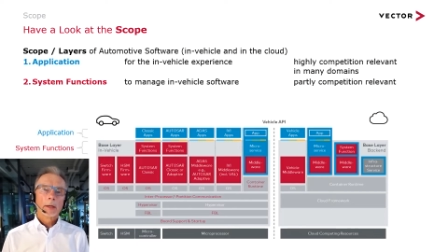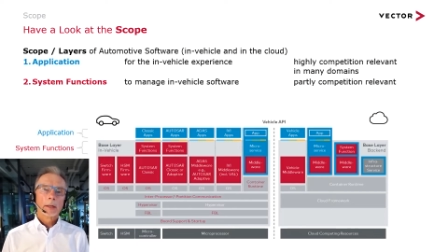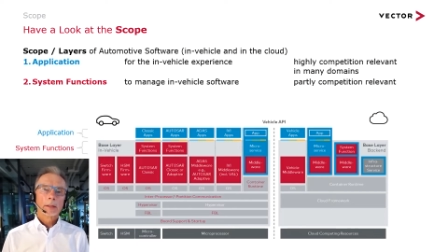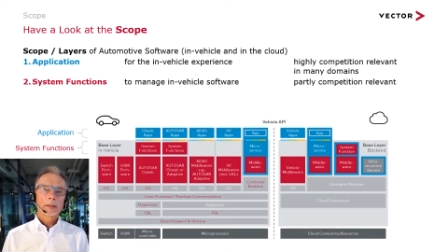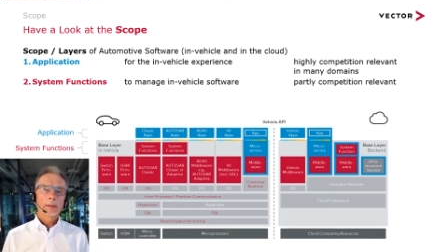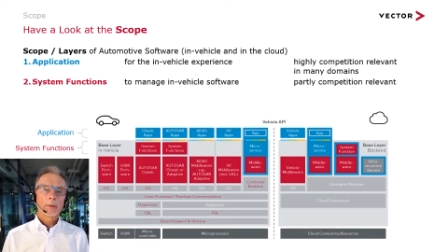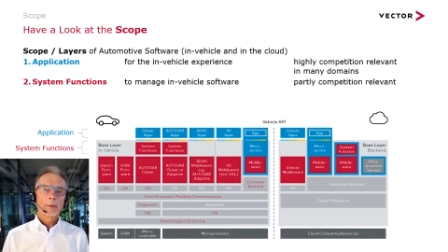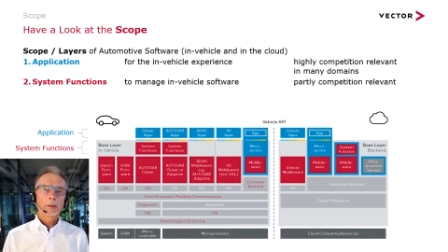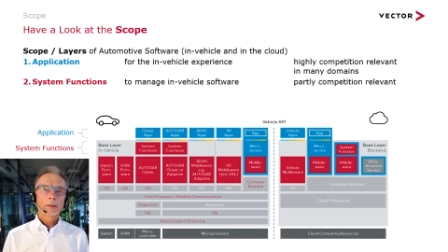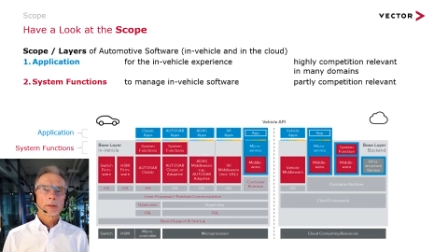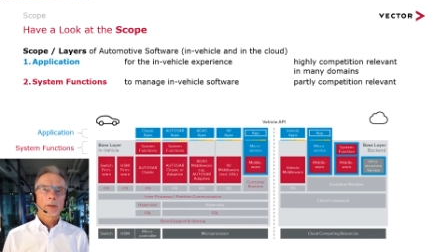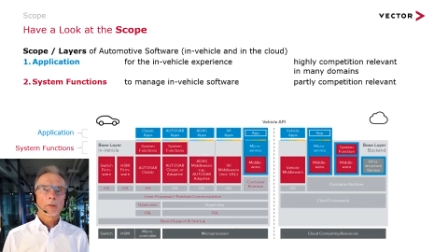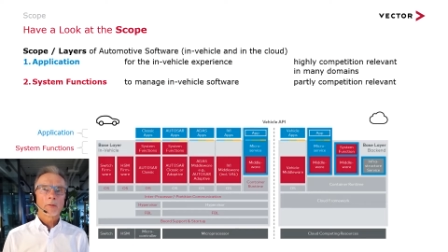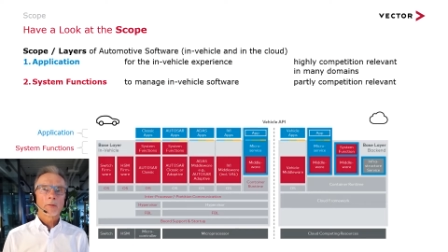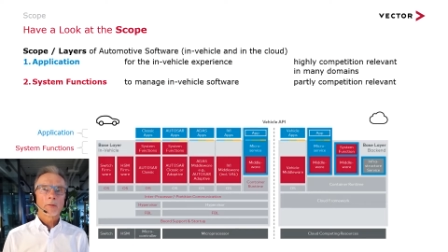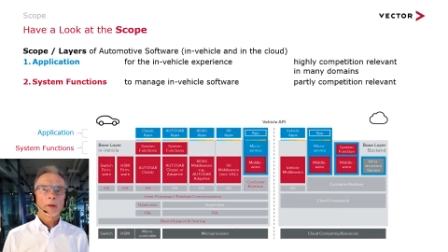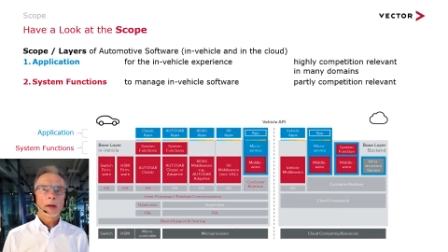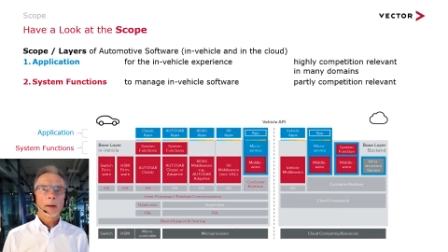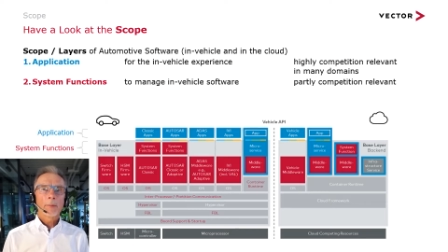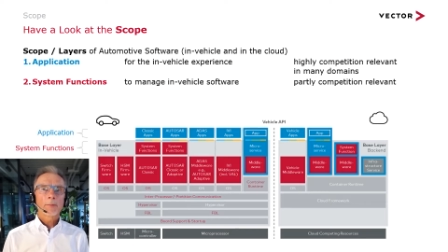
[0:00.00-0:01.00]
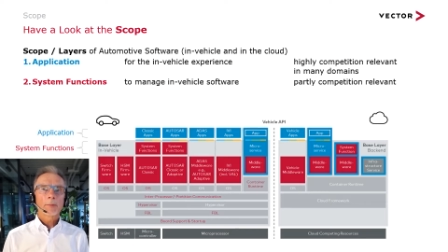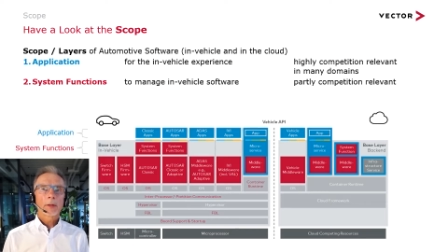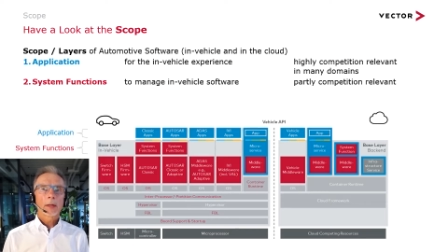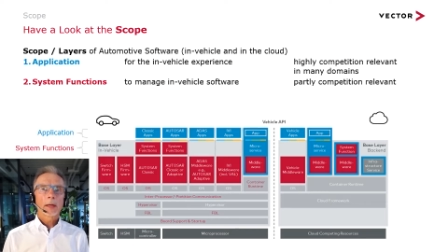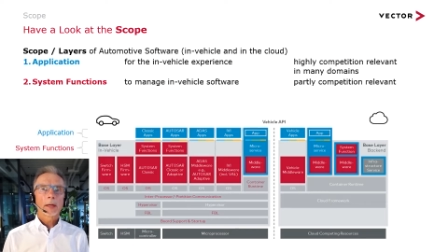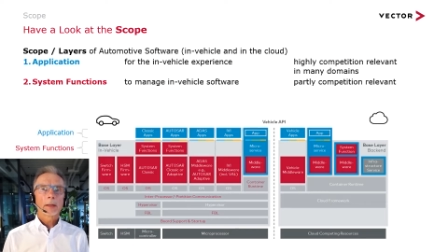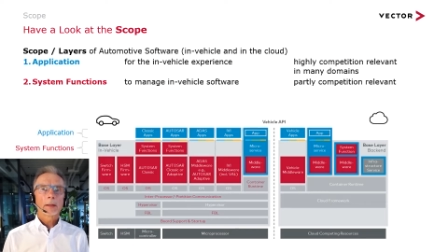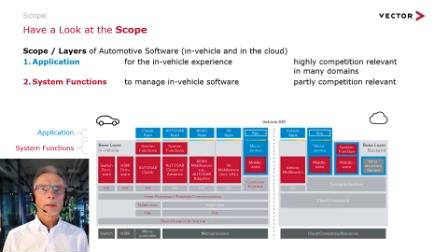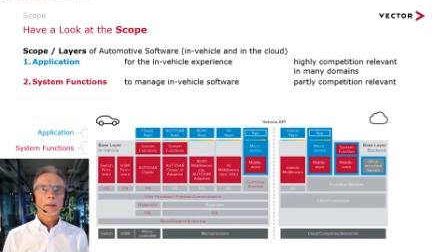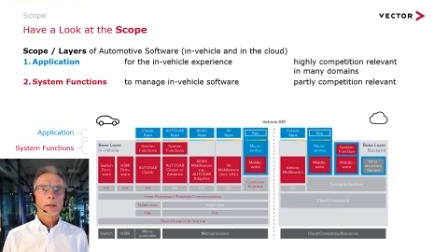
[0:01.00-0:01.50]
It's about software
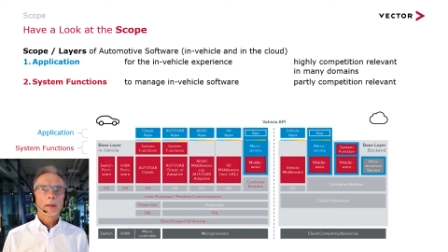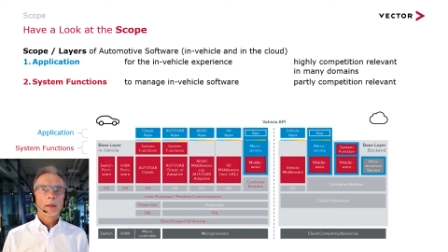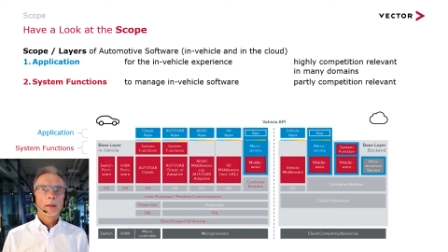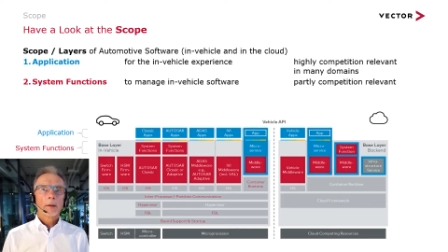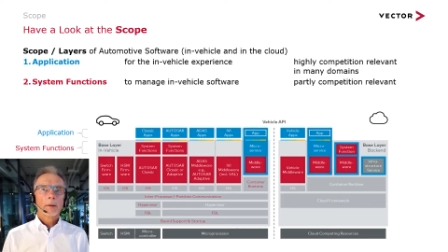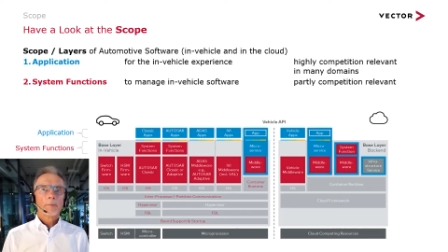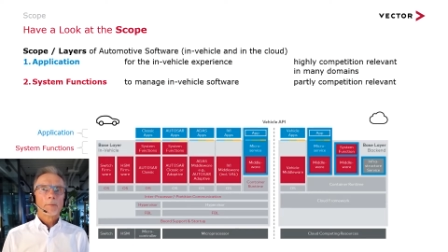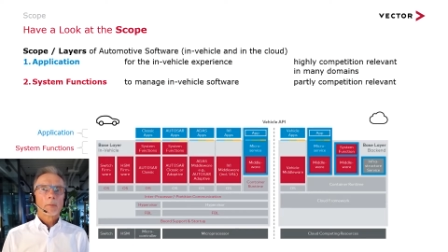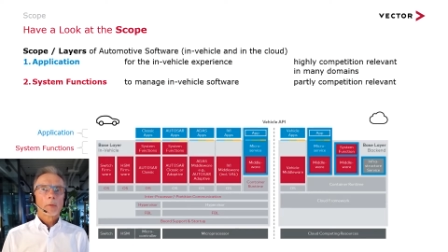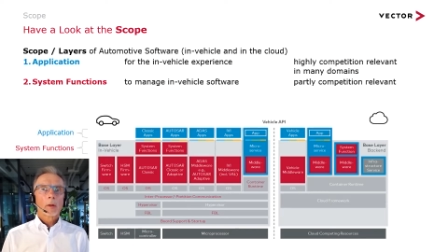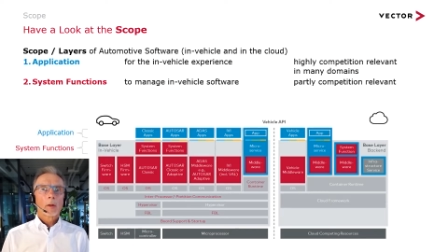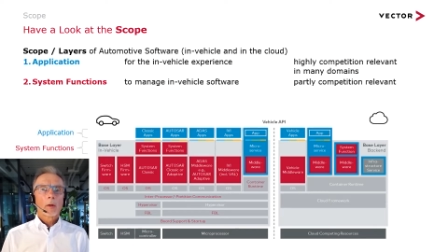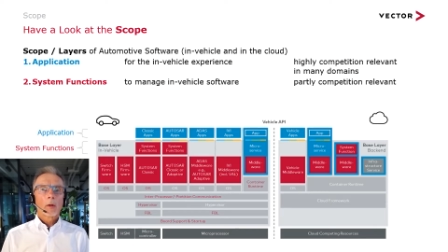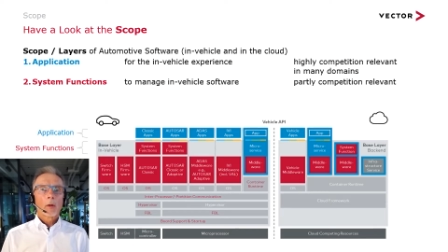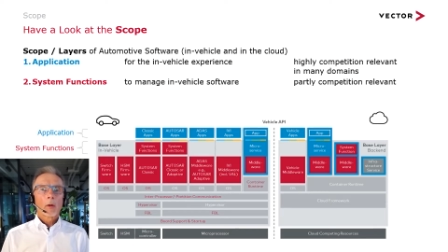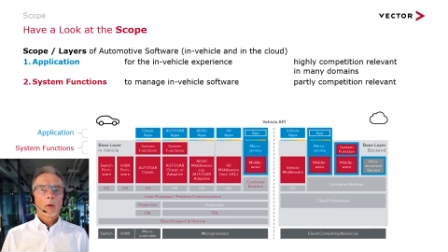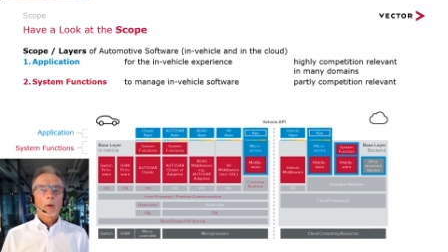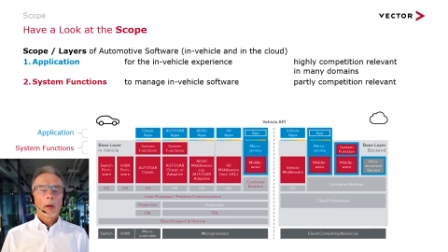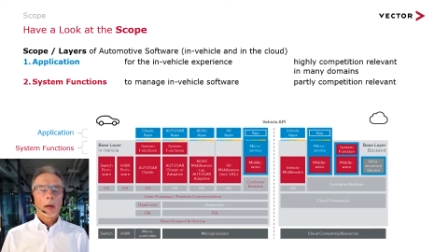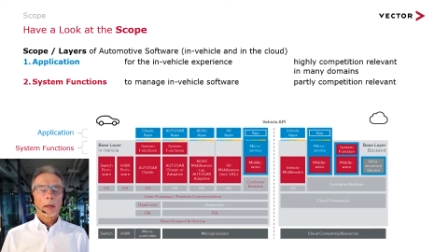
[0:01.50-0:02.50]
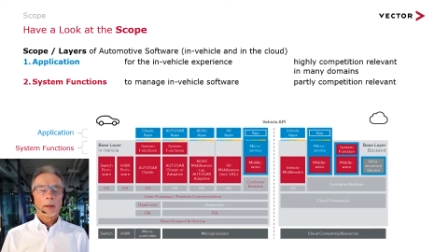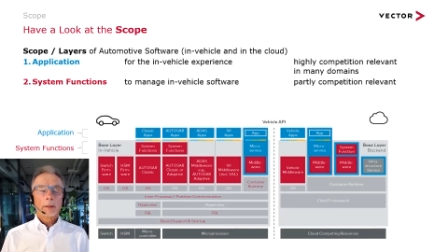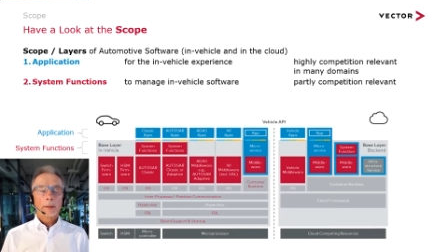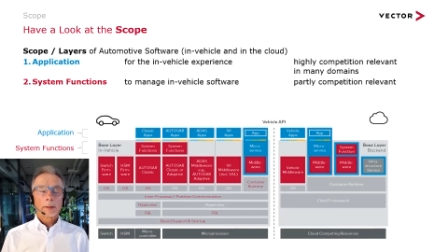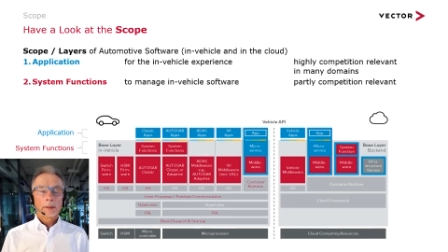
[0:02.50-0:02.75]
update and